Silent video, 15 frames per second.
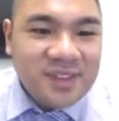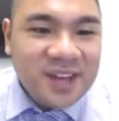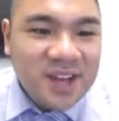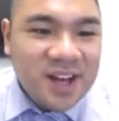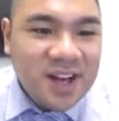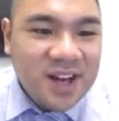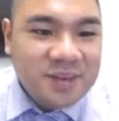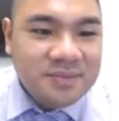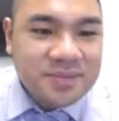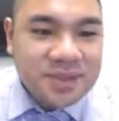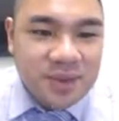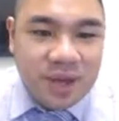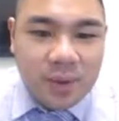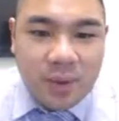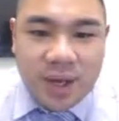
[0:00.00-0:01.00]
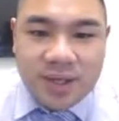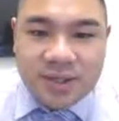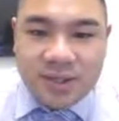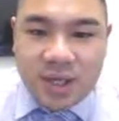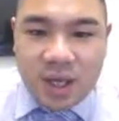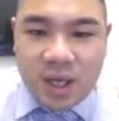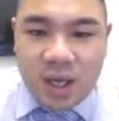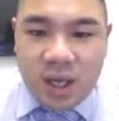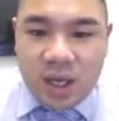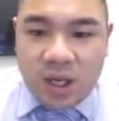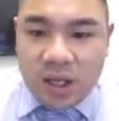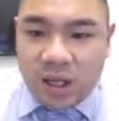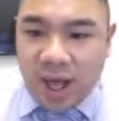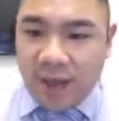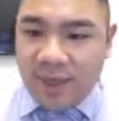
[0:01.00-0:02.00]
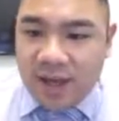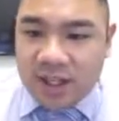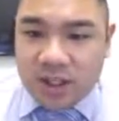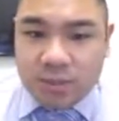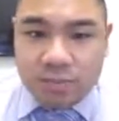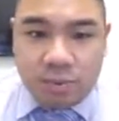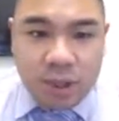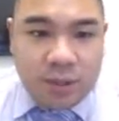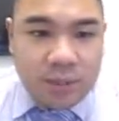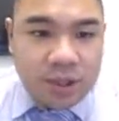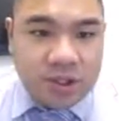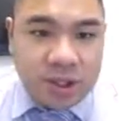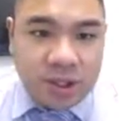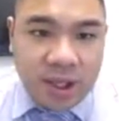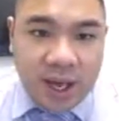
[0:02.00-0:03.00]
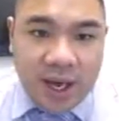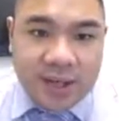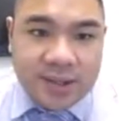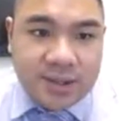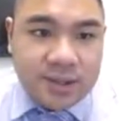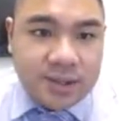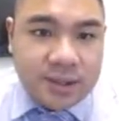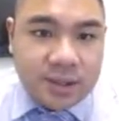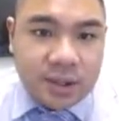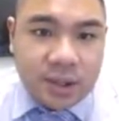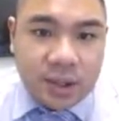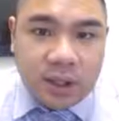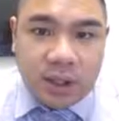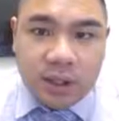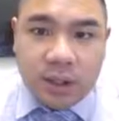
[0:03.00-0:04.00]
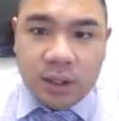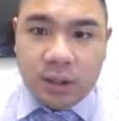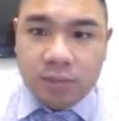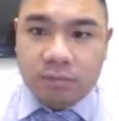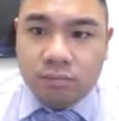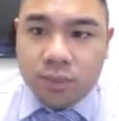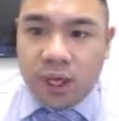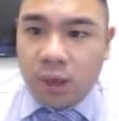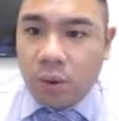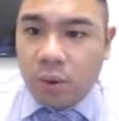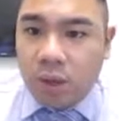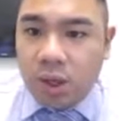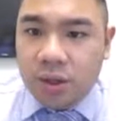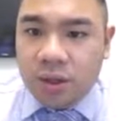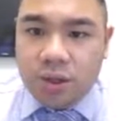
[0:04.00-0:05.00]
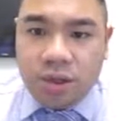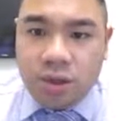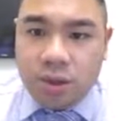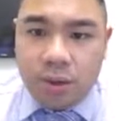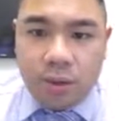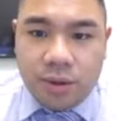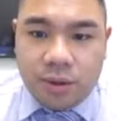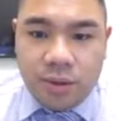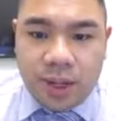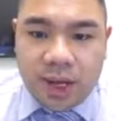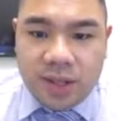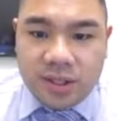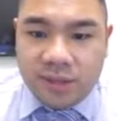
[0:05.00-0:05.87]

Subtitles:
So anyways, yeah, that's pretty much it, guys, that I wanted to show with you guys.